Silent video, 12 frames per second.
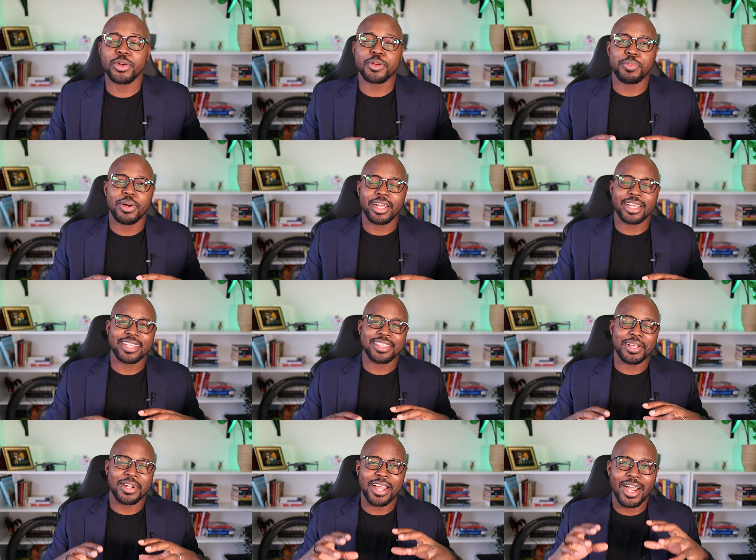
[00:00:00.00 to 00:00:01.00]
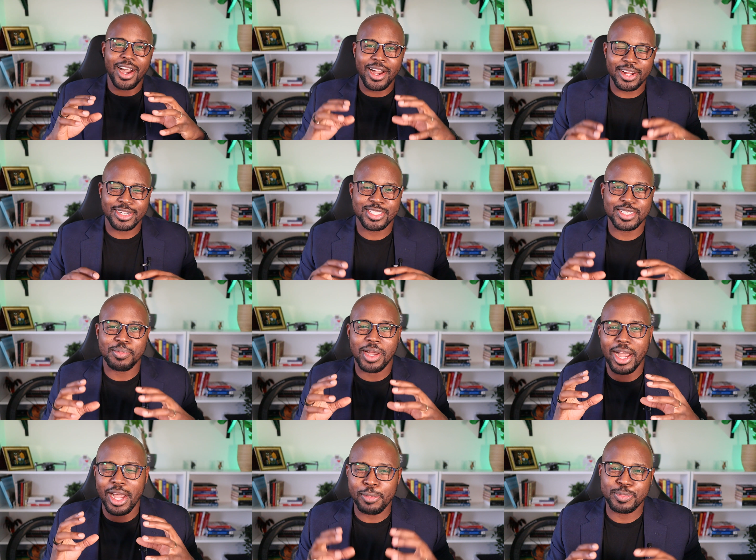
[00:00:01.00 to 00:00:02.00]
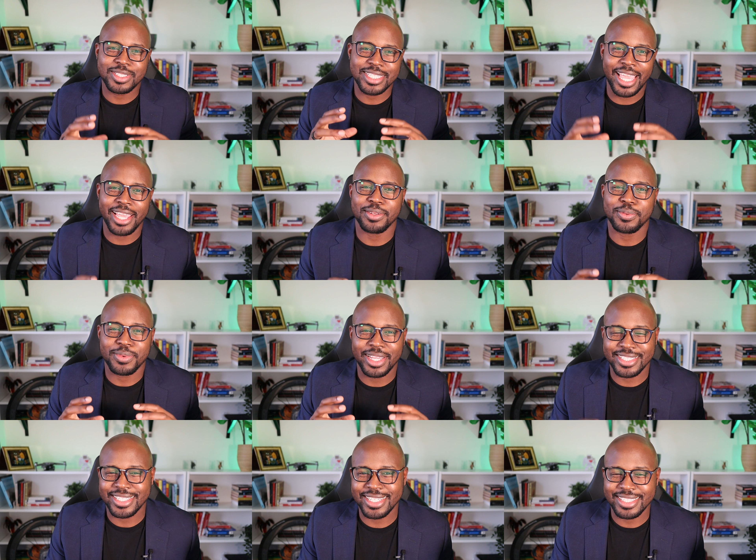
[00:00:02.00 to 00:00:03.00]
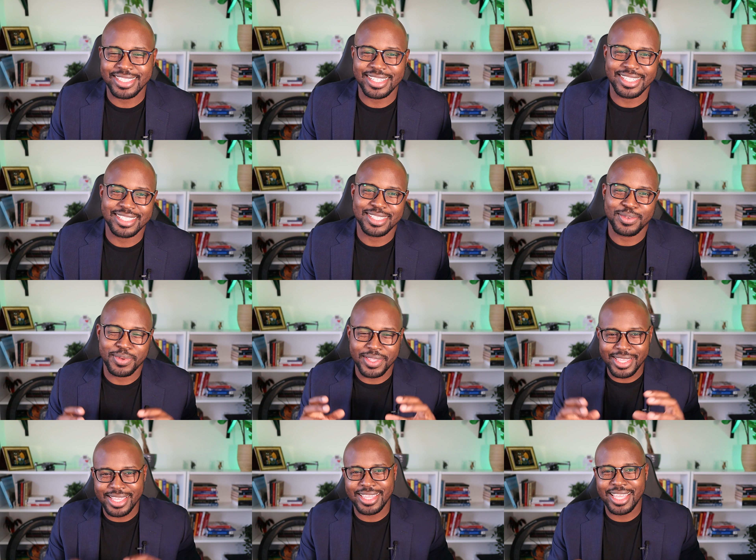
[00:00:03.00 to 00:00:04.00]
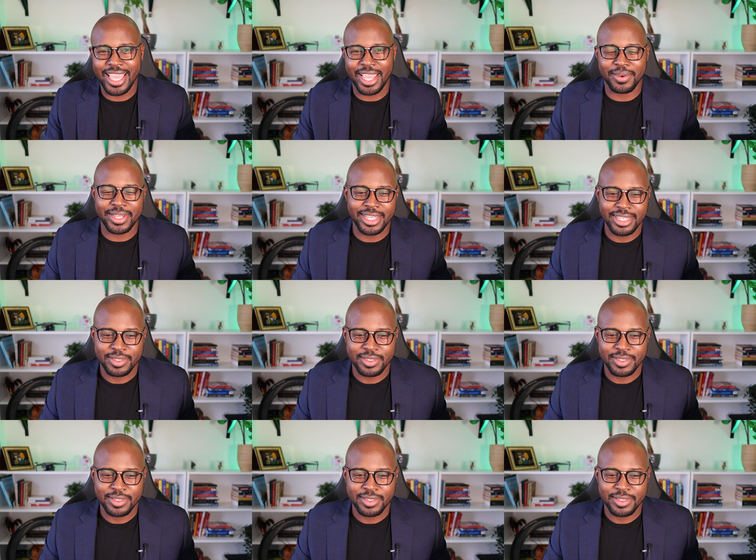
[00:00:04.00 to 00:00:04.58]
Lorne Park, there are some upscale residences within the area.